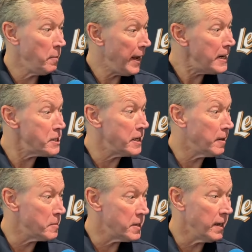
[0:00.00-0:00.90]
the managing
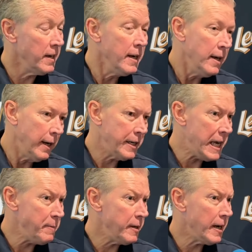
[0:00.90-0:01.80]
comes in, and
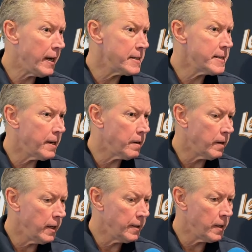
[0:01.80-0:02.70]
keeping guys that are
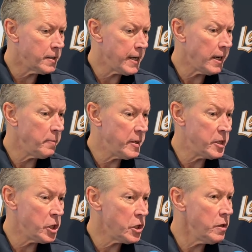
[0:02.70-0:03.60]
in the second
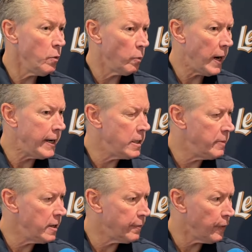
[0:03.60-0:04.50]
position ready to
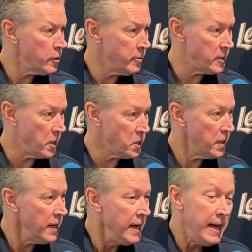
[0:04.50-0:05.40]
be in first position,